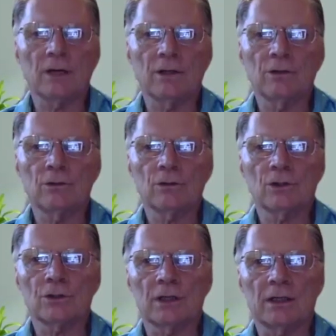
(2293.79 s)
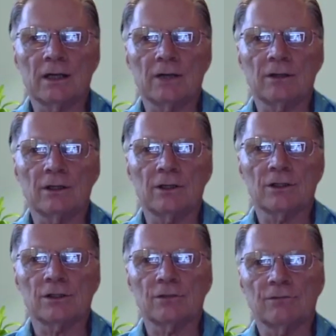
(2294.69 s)
You use those kind of
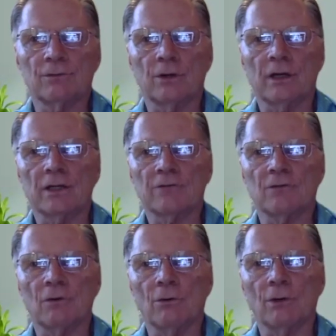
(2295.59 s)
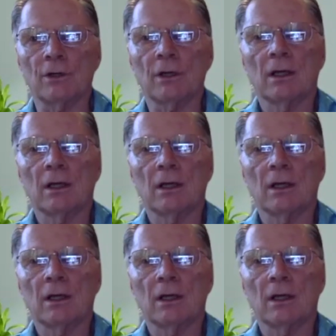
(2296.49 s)
calculations to forecast forward.